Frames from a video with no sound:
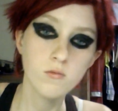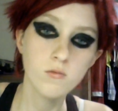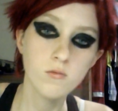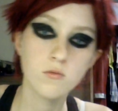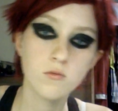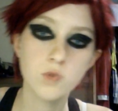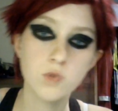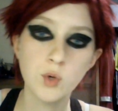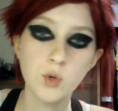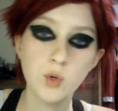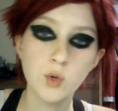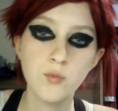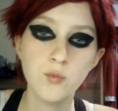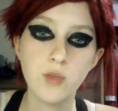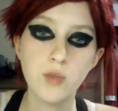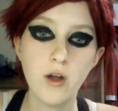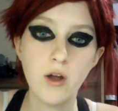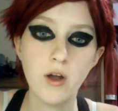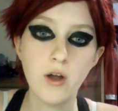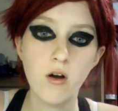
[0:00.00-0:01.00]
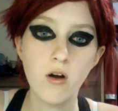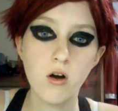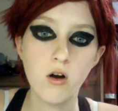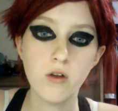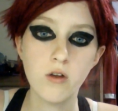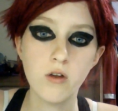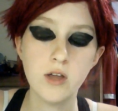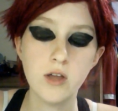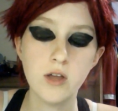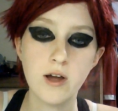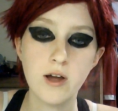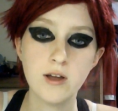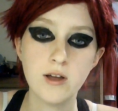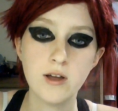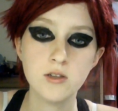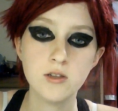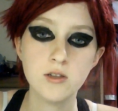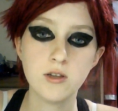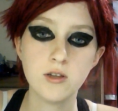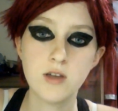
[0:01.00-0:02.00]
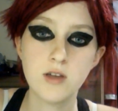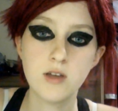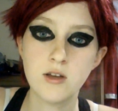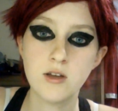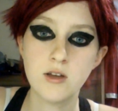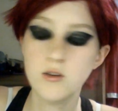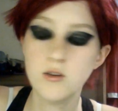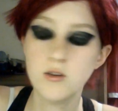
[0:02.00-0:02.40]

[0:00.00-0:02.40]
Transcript: So there are the eyes. Again